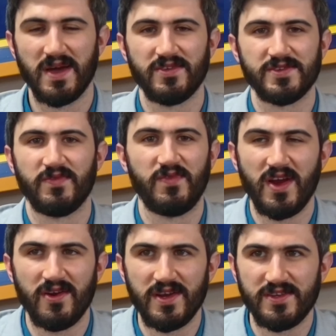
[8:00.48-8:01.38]
have this
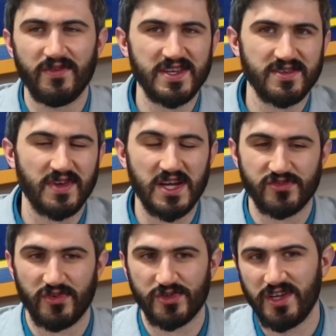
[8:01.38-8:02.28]
very divisive,
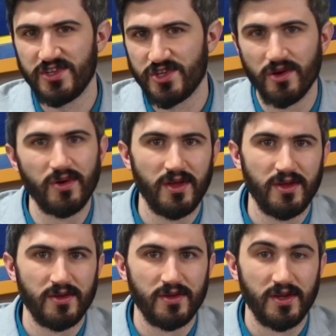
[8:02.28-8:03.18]
controversial issue
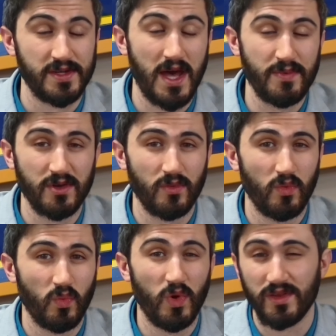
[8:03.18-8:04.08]
and topic,
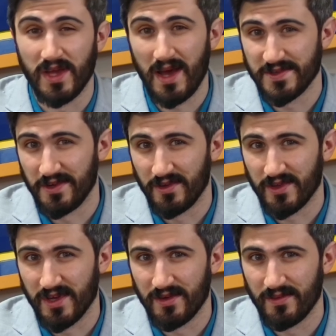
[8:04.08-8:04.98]
what are the comments going to look
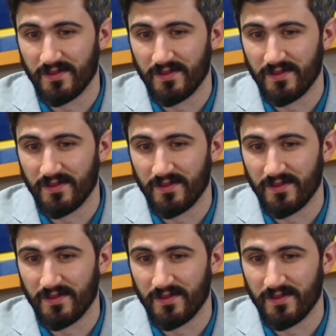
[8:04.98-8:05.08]
like?